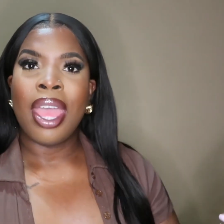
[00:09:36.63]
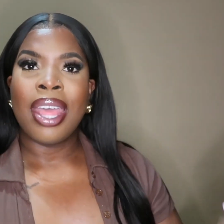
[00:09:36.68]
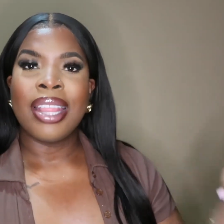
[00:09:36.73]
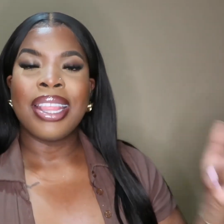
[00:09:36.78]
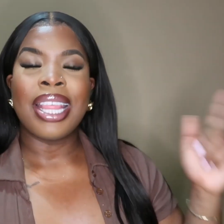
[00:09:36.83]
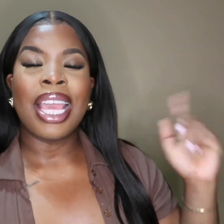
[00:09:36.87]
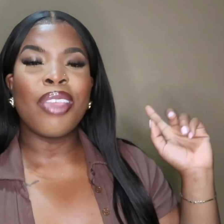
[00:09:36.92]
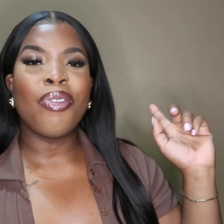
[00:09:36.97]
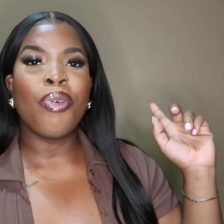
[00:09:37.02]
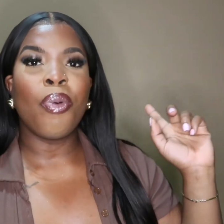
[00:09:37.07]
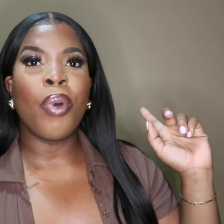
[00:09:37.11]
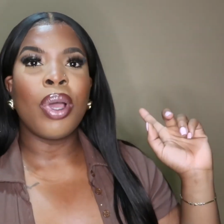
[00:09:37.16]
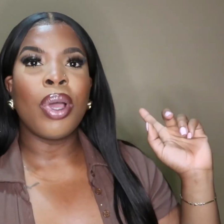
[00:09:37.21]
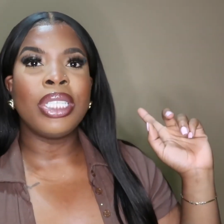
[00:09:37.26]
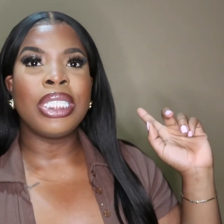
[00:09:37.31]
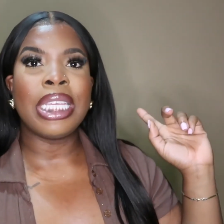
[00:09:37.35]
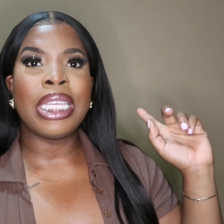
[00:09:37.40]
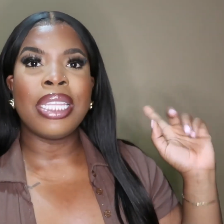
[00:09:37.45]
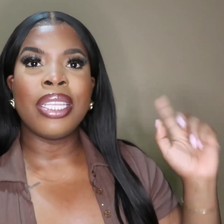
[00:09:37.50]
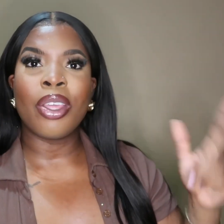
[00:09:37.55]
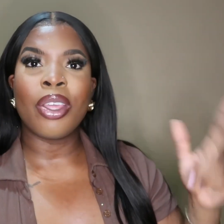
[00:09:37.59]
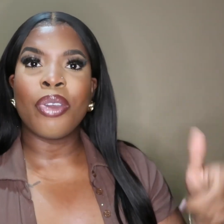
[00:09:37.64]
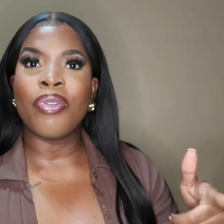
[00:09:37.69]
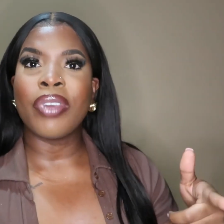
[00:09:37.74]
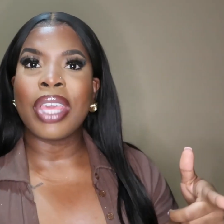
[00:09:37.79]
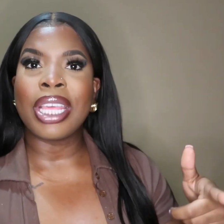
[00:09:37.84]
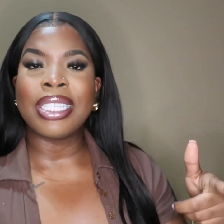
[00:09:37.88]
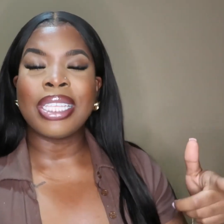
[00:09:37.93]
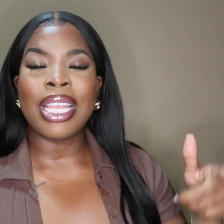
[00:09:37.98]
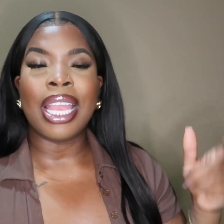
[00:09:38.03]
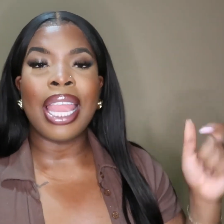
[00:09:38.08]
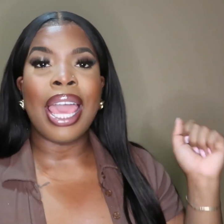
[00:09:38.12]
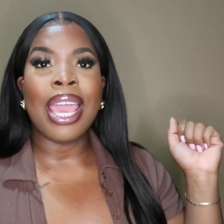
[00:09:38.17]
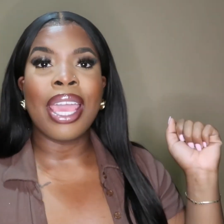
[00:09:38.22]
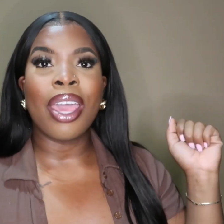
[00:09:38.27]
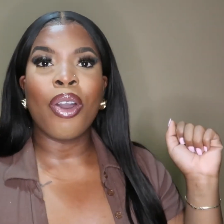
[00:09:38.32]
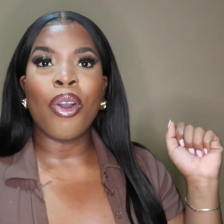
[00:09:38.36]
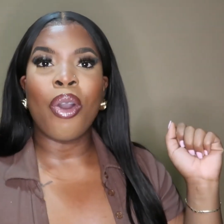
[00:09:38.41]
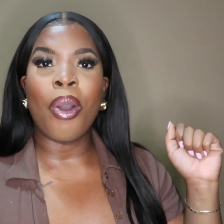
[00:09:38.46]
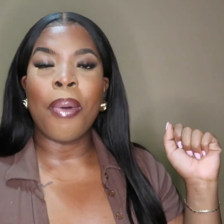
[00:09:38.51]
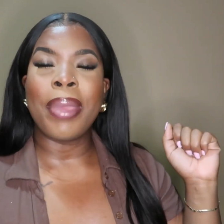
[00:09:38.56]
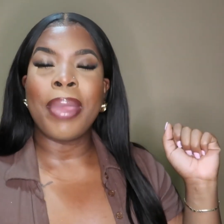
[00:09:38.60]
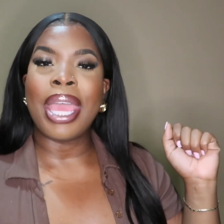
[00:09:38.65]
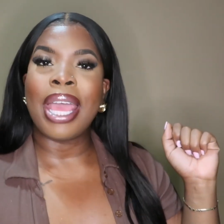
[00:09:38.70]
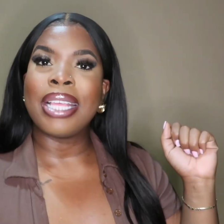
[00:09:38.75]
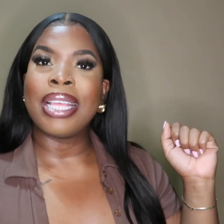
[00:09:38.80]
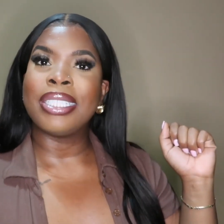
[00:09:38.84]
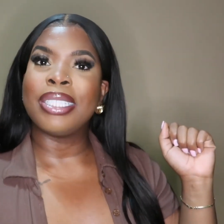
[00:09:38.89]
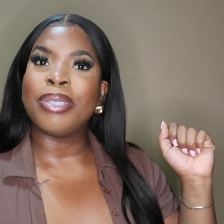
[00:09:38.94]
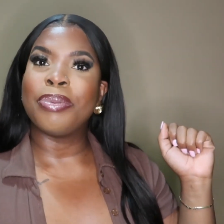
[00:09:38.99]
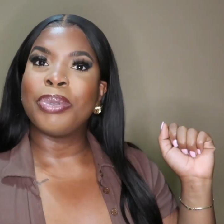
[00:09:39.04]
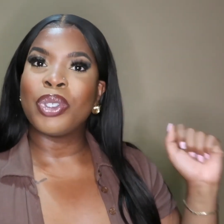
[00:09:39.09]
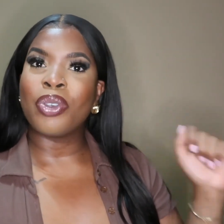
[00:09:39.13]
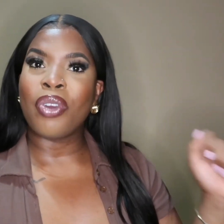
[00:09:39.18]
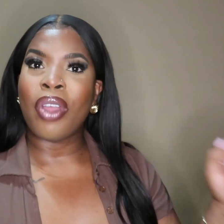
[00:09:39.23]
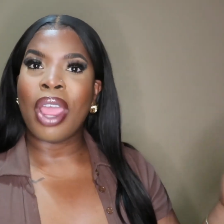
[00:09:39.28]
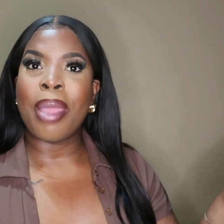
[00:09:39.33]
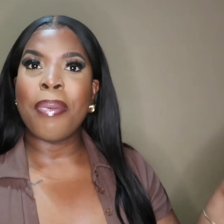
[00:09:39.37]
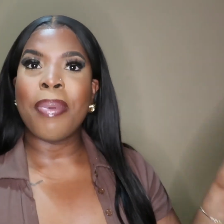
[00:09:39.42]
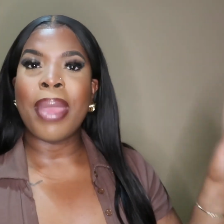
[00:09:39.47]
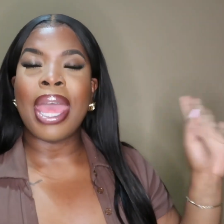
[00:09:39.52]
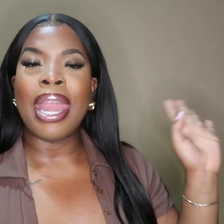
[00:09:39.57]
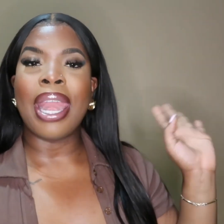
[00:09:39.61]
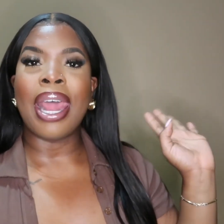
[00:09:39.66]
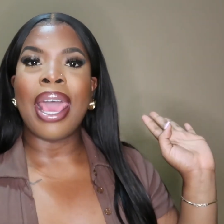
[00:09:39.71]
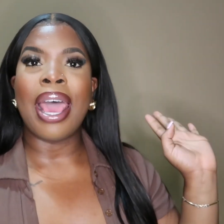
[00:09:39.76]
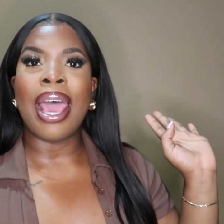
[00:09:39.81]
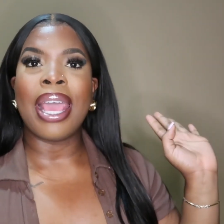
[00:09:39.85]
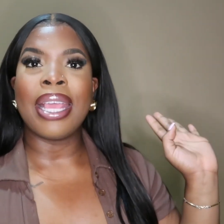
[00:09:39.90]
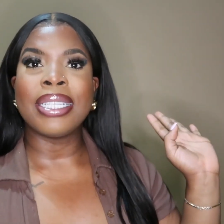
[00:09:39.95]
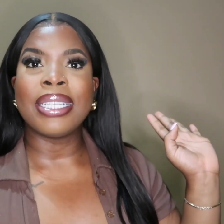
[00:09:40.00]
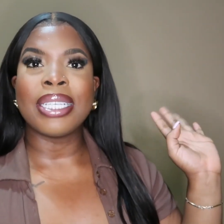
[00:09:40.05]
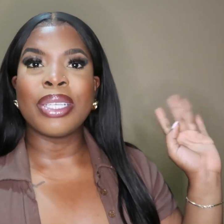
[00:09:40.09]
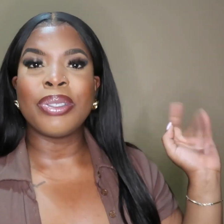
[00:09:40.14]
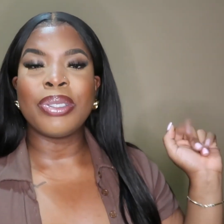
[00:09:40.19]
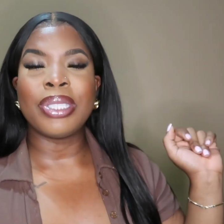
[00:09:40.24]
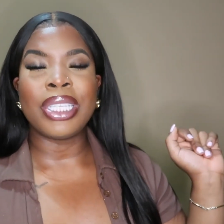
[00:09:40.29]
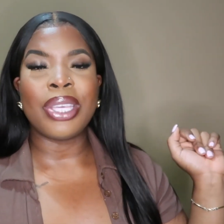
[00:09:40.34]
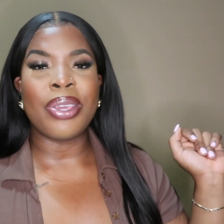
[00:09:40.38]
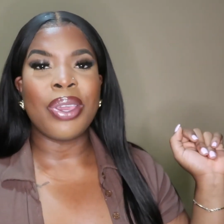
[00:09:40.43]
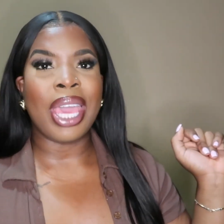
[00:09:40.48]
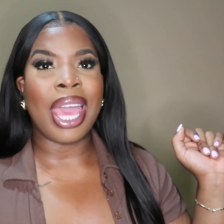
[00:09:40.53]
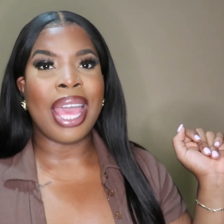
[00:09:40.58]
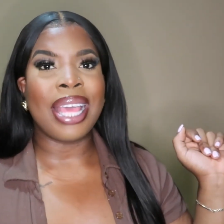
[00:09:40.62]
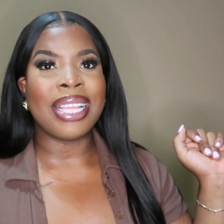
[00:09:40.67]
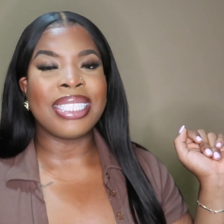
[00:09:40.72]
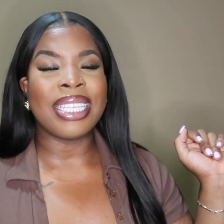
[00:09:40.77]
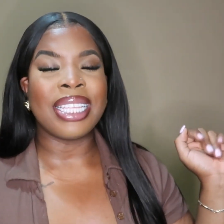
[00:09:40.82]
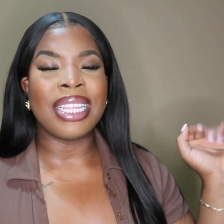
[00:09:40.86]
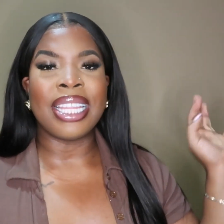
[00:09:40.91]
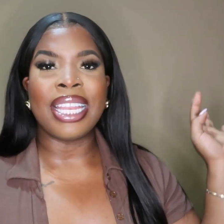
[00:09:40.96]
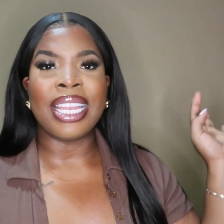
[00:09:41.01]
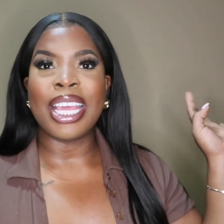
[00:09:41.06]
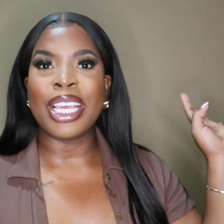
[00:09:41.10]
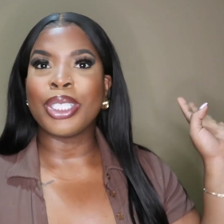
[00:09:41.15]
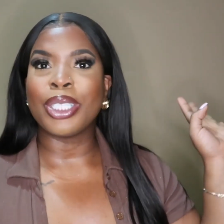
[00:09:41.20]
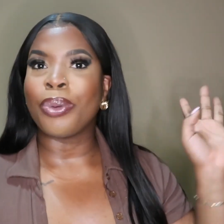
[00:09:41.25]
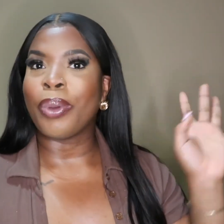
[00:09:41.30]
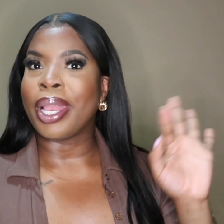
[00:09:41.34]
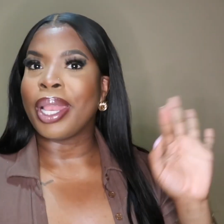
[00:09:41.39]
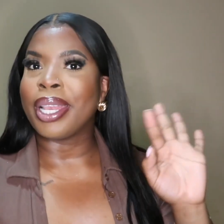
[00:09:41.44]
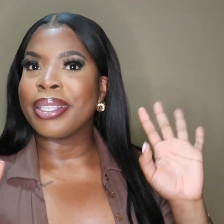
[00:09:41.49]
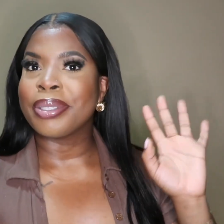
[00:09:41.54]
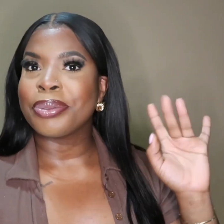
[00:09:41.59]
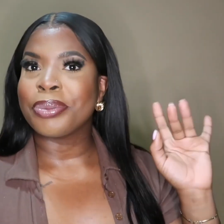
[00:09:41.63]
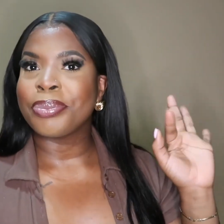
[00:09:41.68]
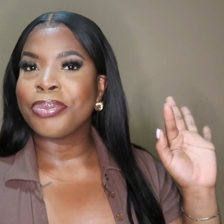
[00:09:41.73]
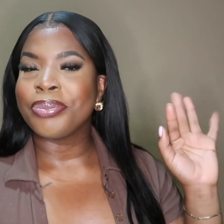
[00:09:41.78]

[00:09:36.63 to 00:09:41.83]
thank you for watching. Don't forget to like, comment and subscribe, and I shall see you guys in the next one.